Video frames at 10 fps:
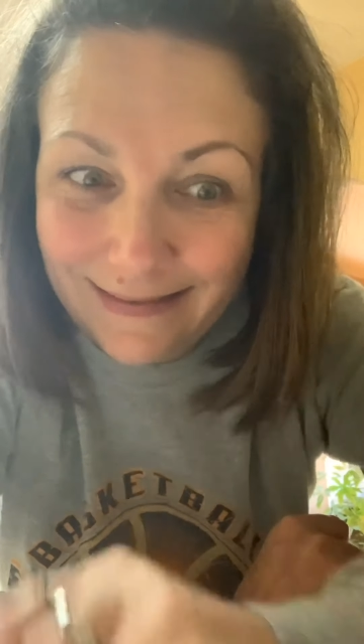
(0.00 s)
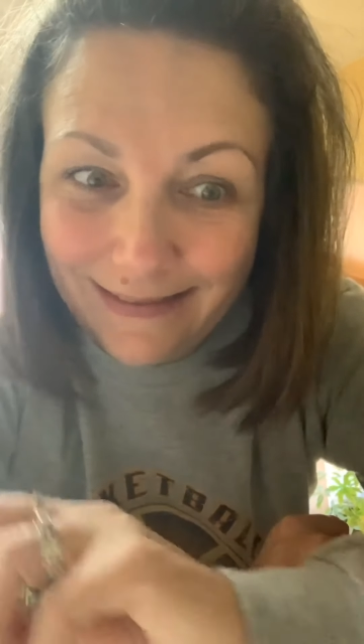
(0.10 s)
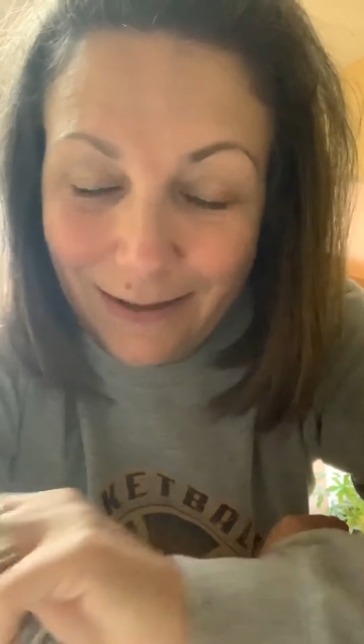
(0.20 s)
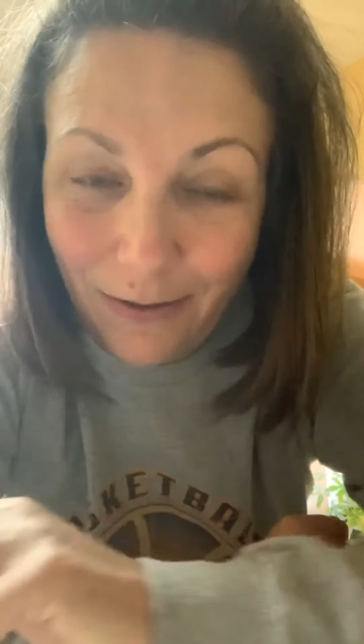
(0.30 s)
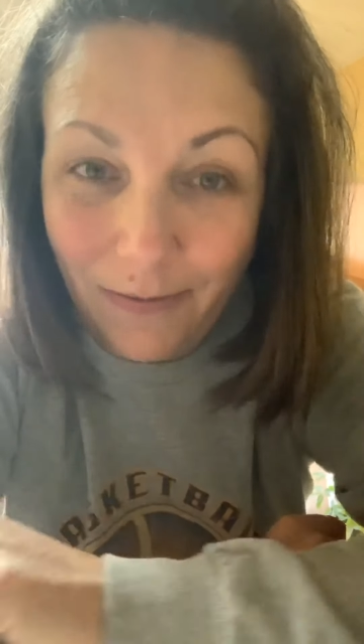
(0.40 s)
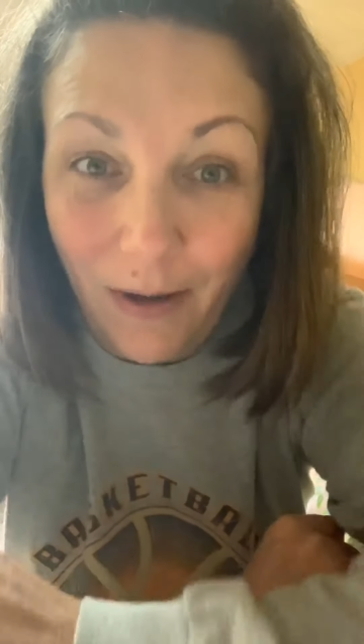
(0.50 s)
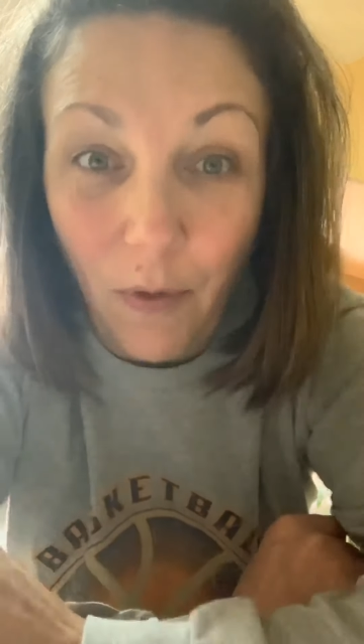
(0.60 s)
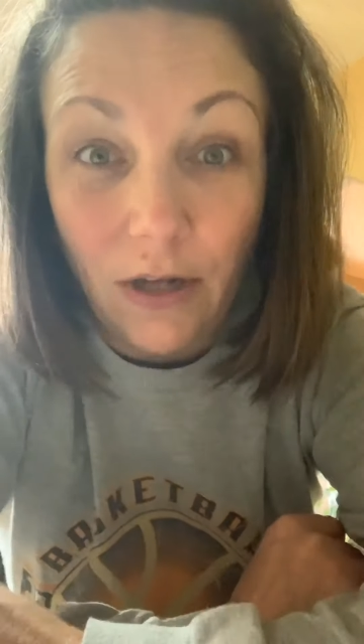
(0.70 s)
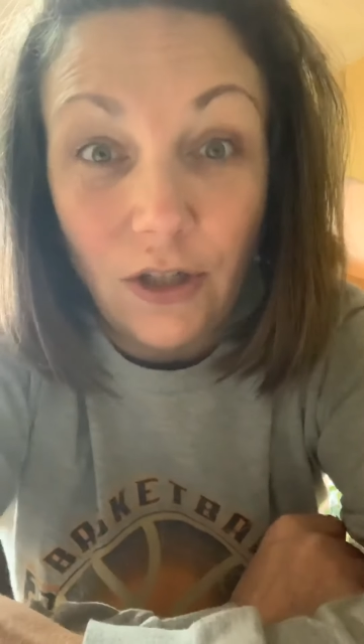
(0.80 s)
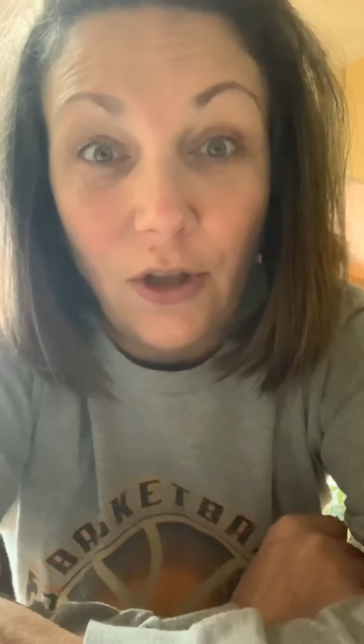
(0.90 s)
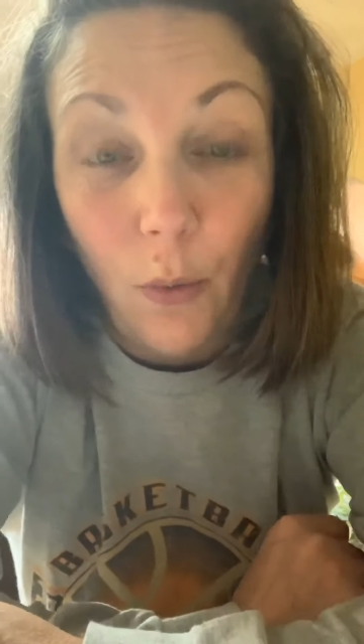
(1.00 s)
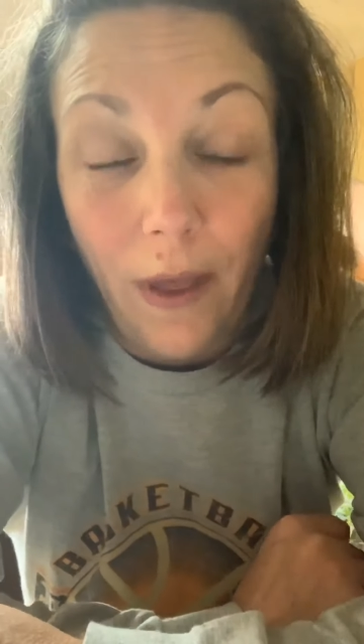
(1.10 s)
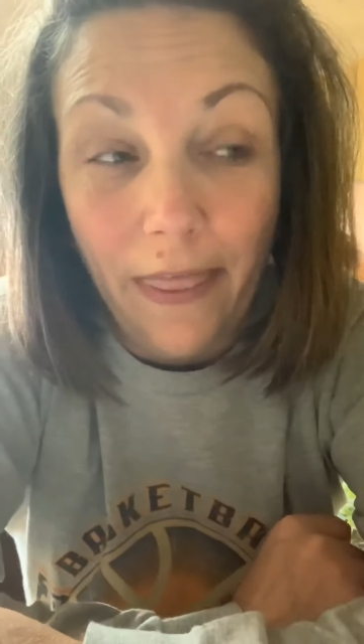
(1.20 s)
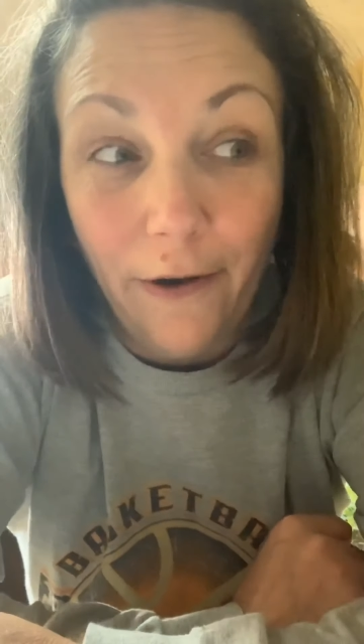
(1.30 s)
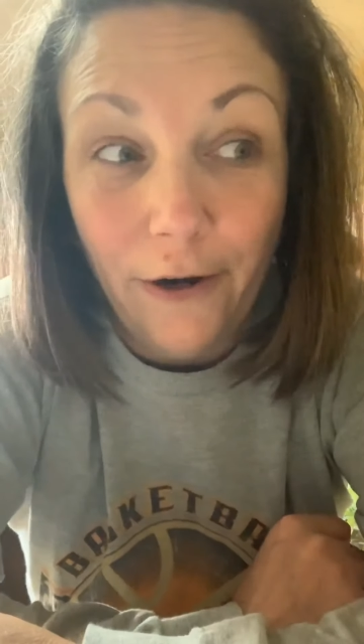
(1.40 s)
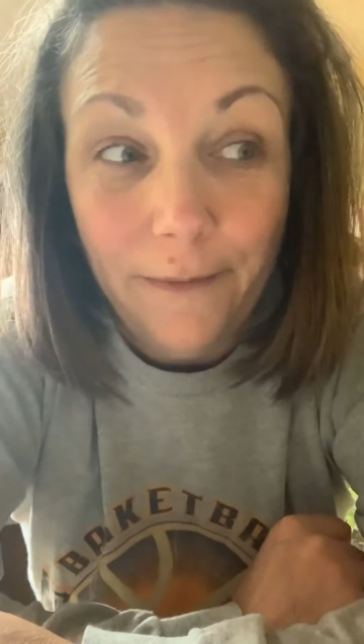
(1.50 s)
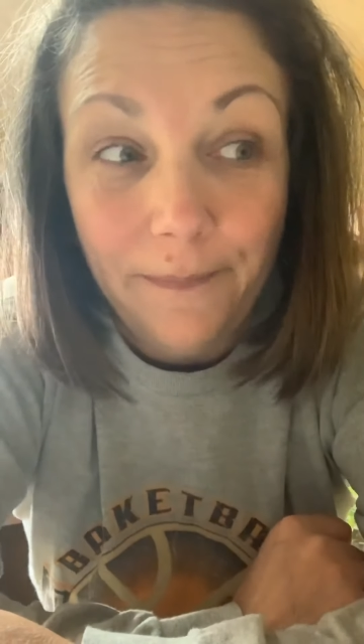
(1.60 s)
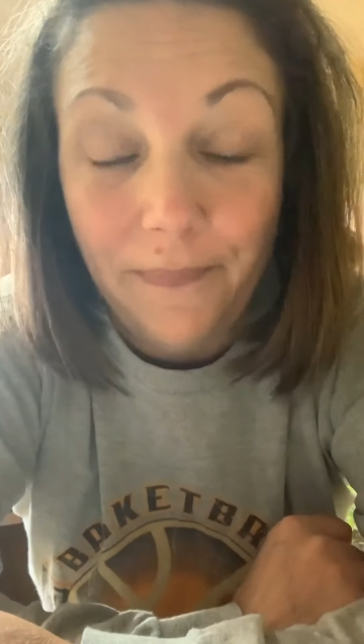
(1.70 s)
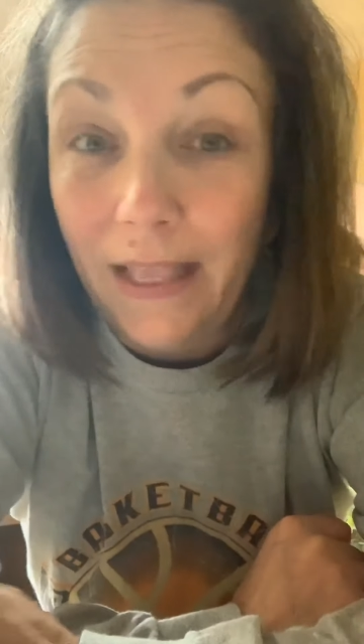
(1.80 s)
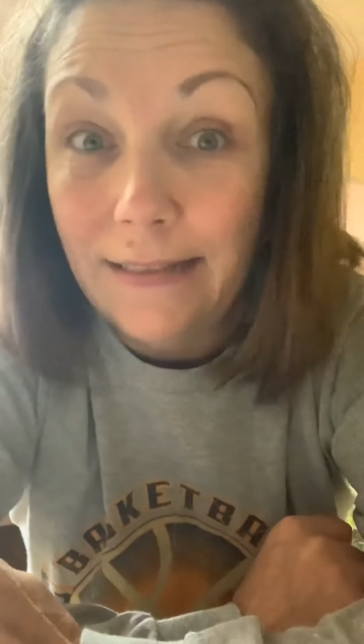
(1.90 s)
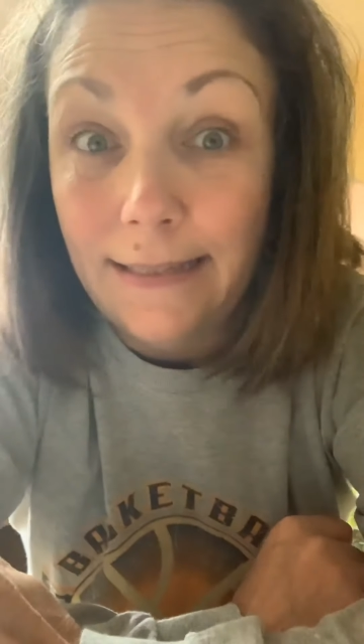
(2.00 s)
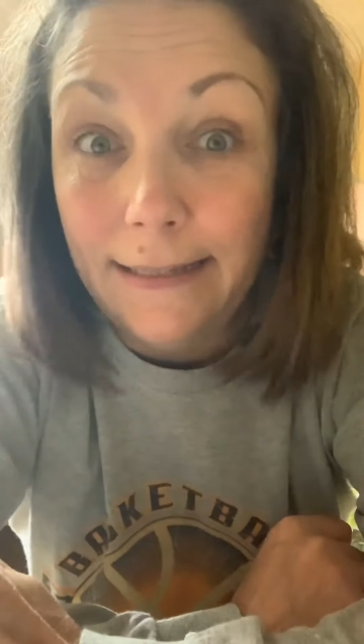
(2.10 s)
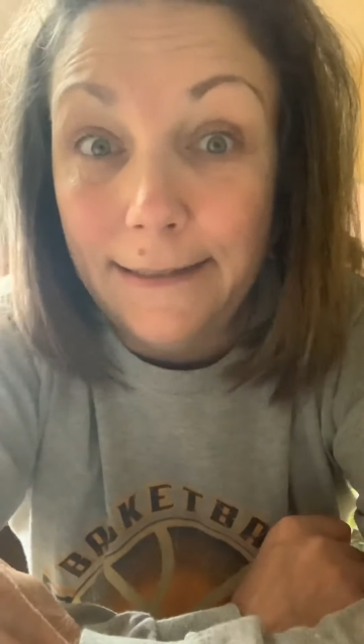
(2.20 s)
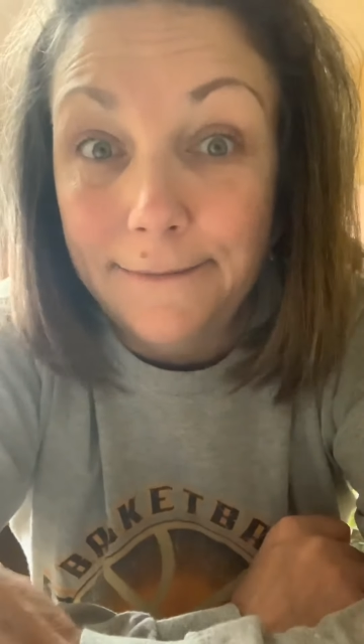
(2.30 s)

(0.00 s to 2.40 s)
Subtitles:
So I watch the weather, and that's it.